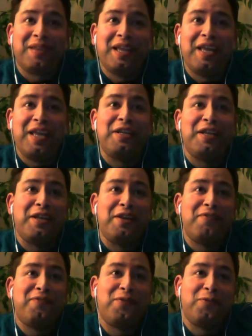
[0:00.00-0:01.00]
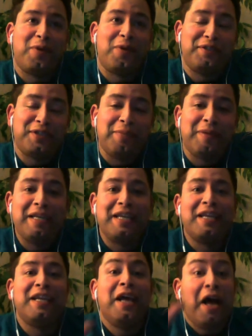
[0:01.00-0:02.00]
And if you're watching,
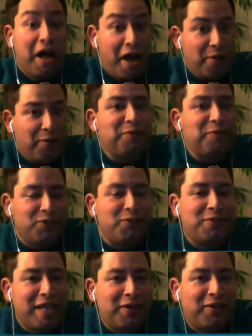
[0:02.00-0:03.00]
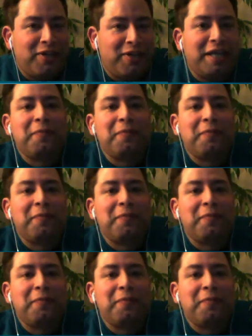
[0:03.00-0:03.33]
Amanda, I will see you Saturday.